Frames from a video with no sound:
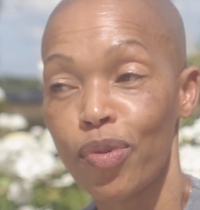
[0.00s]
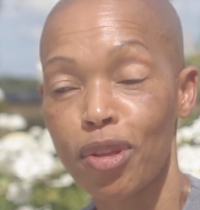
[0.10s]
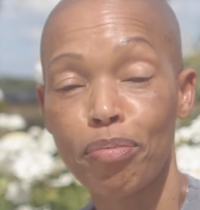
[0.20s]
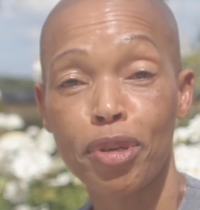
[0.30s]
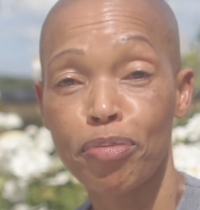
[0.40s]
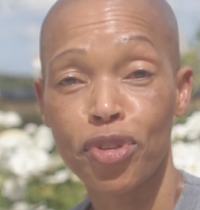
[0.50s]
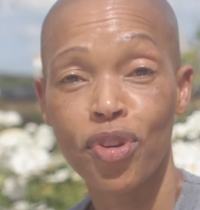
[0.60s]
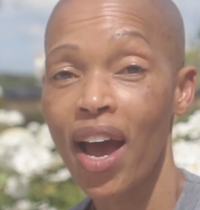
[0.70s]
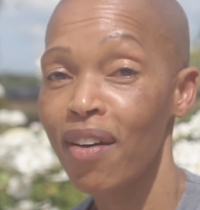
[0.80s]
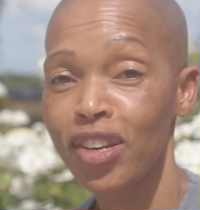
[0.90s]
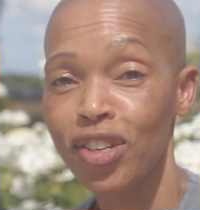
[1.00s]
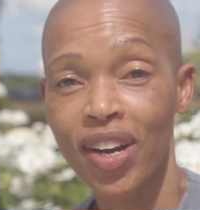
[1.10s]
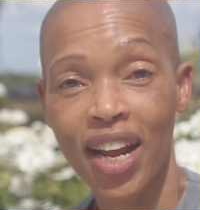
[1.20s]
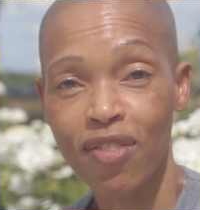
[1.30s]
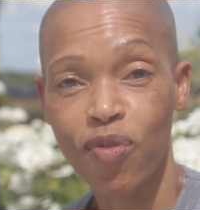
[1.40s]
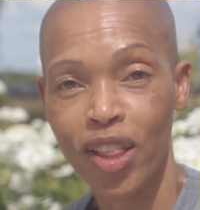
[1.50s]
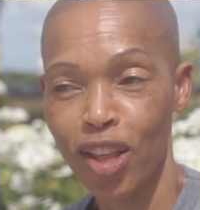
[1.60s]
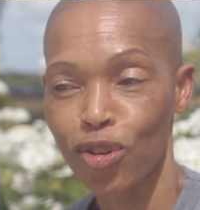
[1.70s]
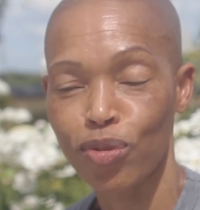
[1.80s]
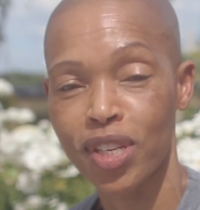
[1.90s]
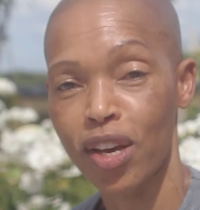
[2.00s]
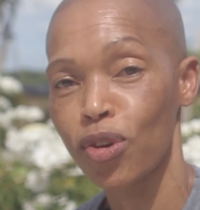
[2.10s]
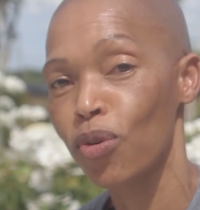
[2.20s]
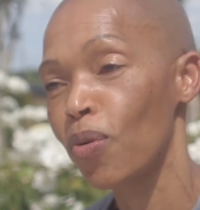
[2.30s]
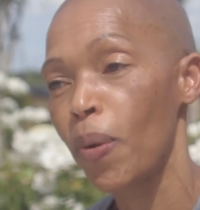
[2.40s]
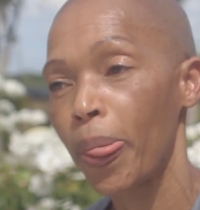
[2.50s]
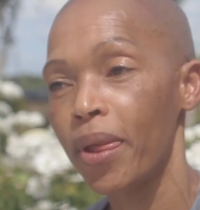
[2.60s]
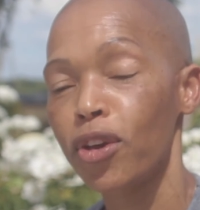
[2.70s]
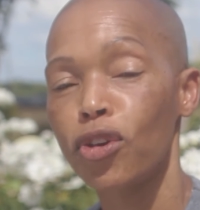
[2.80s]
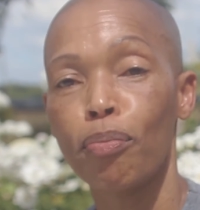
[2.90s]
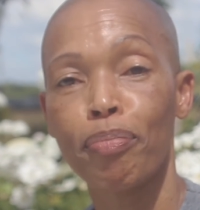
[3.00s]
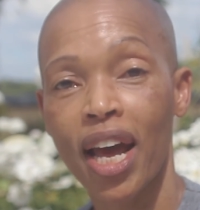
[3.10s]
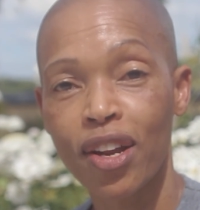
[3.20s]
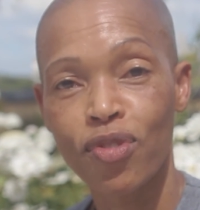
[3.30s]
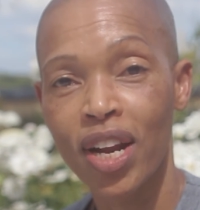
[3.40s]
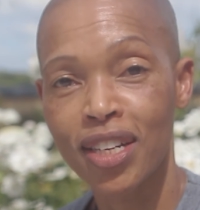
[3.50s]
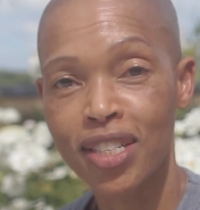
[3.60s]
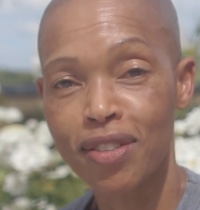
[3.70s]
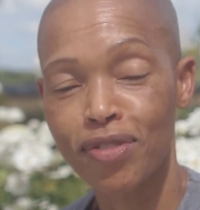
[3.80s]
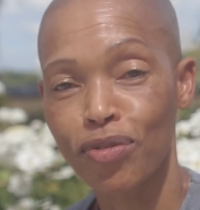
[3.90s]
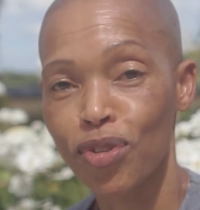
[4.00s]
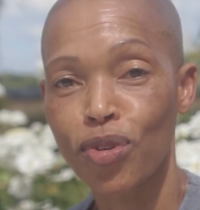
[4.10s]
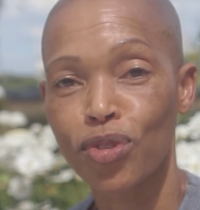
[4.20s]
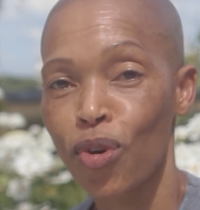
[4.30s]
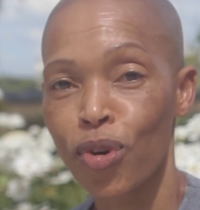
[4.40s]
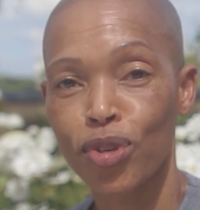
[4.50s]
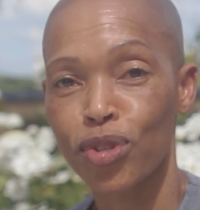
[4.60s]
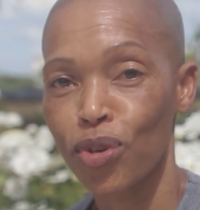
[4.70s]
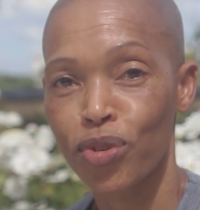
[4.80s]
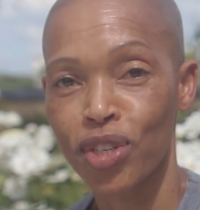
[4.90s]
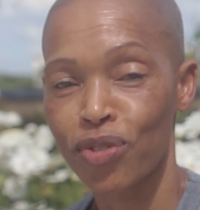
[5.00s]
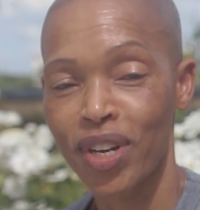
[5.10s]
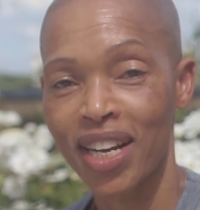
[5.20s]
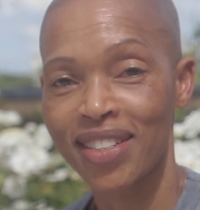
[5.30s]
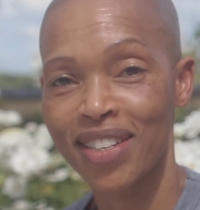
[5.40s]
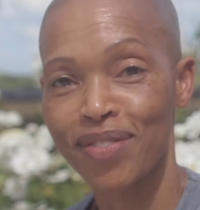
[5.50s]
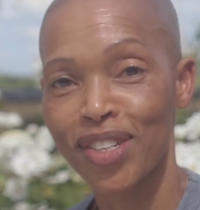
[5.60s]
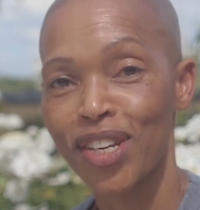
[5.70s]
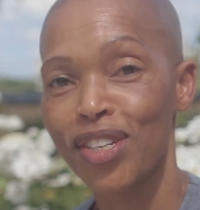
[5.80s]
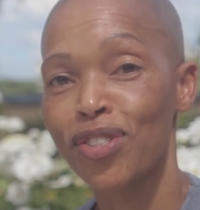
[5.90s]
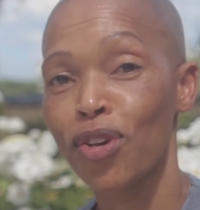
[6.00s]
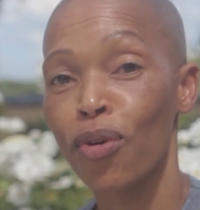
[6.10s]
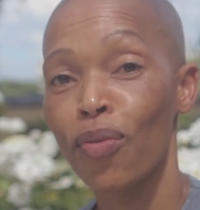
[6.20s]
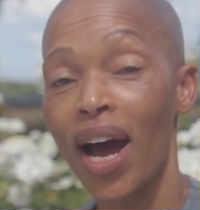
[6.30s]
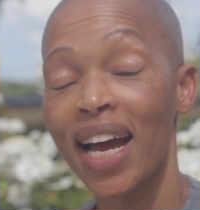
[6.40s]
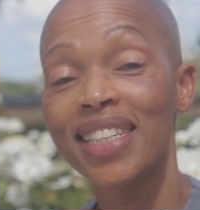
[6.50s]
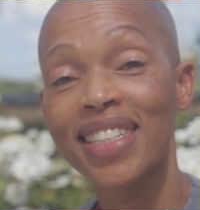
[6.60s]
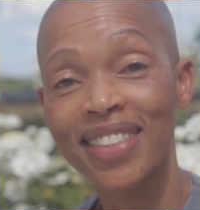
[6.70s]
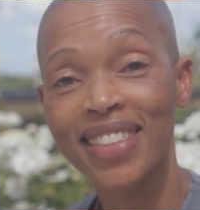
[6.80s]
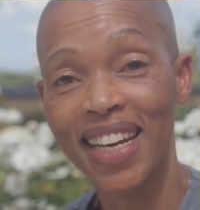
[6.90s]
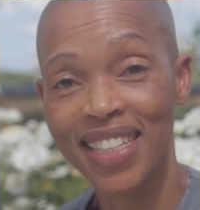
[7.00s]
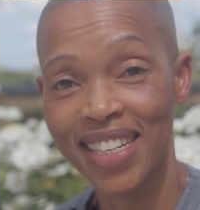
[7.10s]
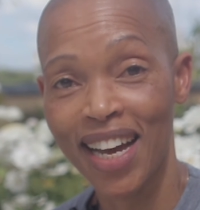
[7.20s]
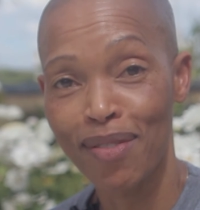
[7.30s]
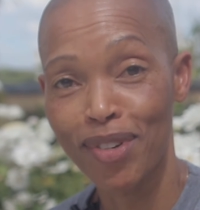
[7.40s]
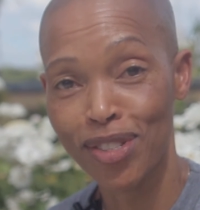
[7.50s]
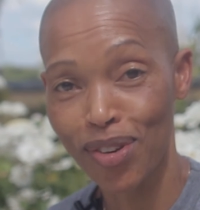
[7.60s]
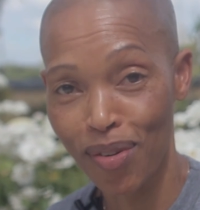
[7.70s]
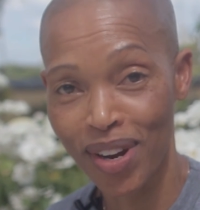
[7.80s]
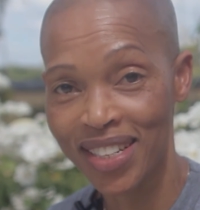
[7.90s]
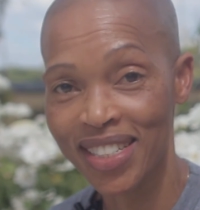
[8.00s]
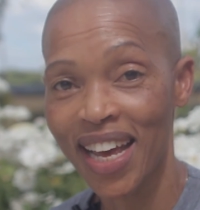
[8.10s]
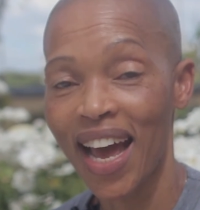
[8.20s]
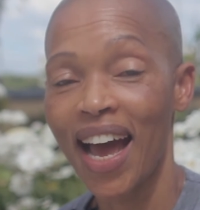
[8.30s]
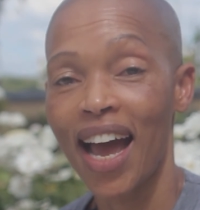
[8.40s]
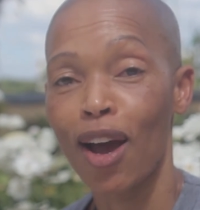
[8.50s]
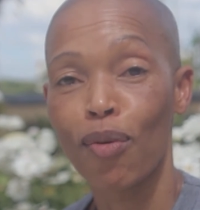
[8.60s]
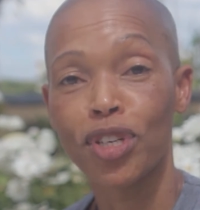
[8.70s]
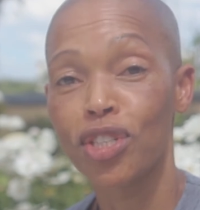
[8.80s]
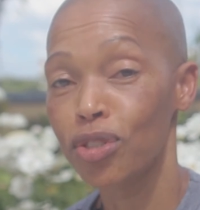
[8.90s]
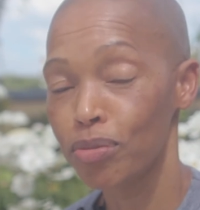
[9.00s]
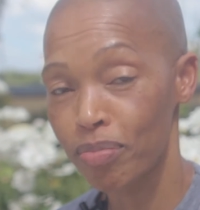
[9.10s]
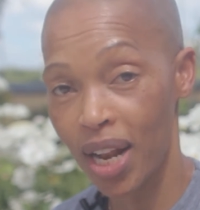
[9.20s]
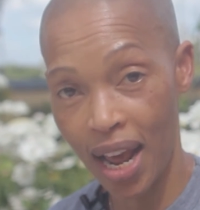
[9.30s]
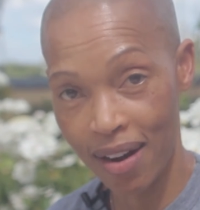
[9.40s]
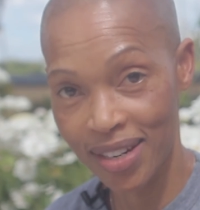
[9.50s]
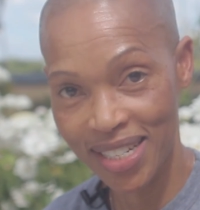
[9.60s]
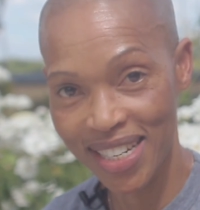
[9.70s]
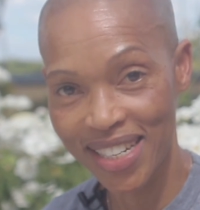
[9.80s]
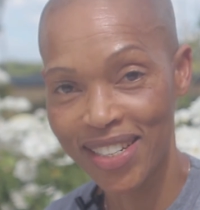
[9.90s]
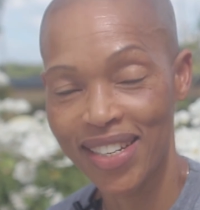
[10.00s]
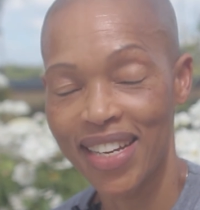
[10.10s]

with the people you have in your life, whether those are your blood relatives or your social relatives. So until next time, as always, I wish you clarity,